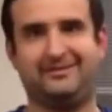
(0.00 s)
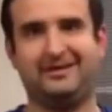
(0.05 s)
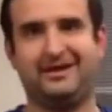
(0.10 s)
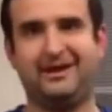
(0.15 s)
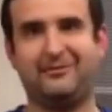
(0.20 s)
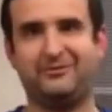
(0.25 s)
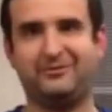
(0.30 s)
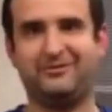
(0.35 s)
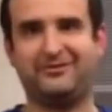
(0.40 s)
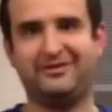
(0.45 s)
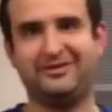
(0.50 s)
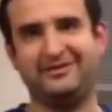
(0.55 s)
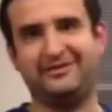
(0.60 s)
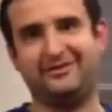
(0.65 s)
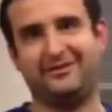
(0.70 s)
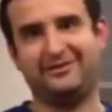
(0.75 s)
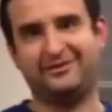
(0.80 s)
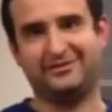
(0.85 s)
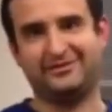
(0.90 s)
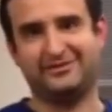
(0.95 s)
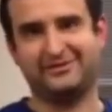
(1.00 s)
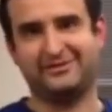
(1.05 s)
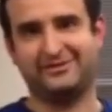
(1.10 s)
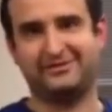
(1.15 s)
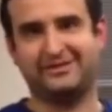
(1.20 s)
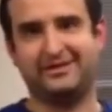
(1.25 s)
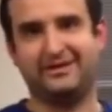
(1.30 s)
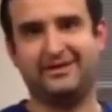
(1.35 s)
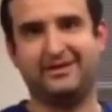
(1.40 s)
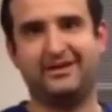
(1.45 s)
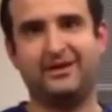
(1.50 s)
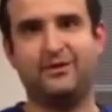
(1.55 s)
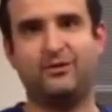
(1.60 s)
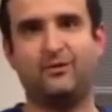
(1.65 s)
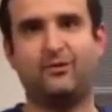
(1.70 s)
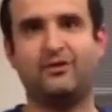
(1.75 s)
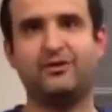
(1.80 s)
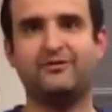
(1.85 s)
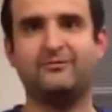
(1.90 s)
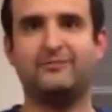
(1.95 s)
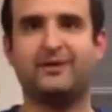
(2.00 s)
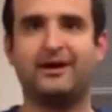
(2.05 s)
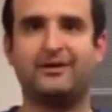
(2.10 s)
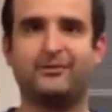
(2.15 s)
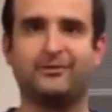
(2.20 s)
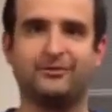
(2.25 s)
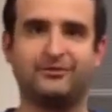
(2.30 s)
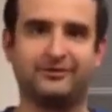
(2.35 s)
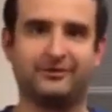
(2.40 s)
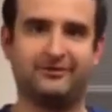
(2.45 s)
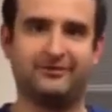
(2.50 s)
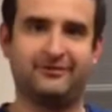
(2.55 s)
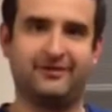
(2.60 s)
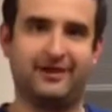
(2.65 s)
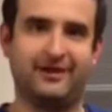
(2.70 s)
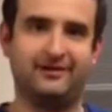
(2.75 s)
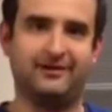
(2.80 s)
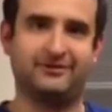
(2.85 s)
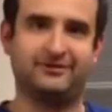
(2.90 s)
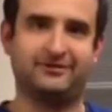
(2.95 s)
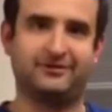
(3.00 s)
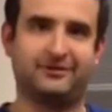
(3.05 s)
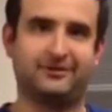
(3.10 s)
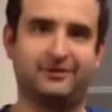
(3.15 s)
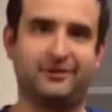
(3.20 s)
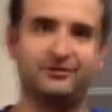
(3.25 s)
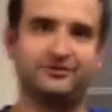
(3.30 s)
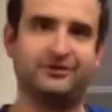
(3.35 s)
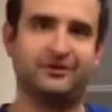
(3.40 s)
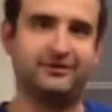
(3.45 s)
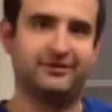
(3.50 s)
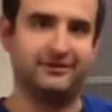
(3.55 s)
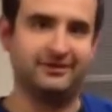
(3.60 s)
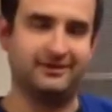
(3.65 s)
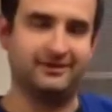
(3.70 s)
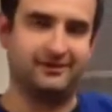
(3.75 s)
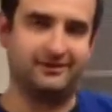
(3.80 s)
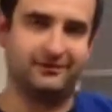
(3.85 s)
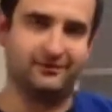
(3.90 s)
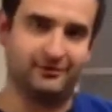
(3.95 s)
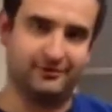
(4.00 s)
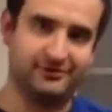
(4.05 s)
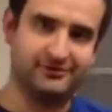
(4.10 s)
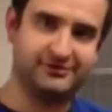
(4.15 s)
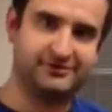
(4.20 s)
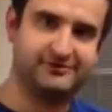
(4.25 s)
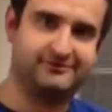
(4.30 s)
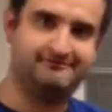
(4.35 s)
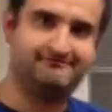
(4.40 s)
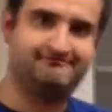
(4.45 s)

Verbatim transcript: I'm one of the ER nurses. One of my roles in a fire is to close all the ER doors